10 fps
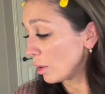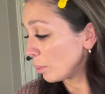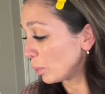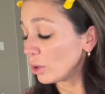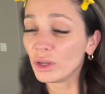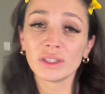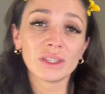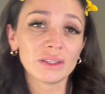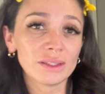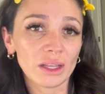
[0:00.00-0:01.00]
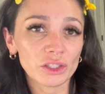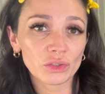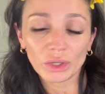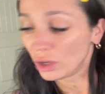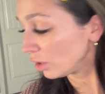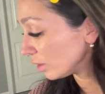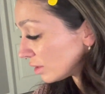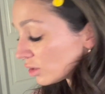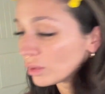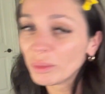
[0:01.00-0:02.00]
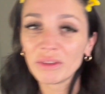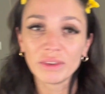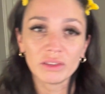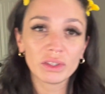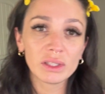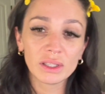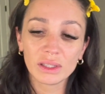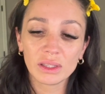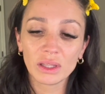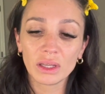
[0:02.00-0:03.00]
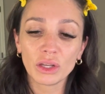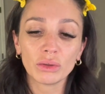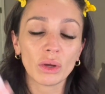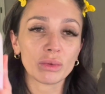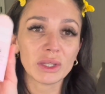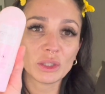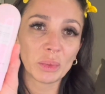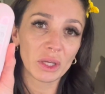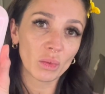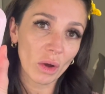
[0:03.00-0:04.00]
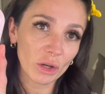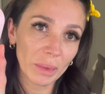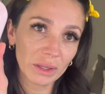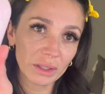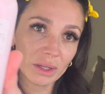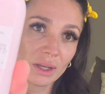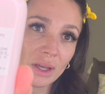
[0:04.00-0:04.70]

put sunscreen on. This is one of my favorites. It's the Glow Recipe Watermelon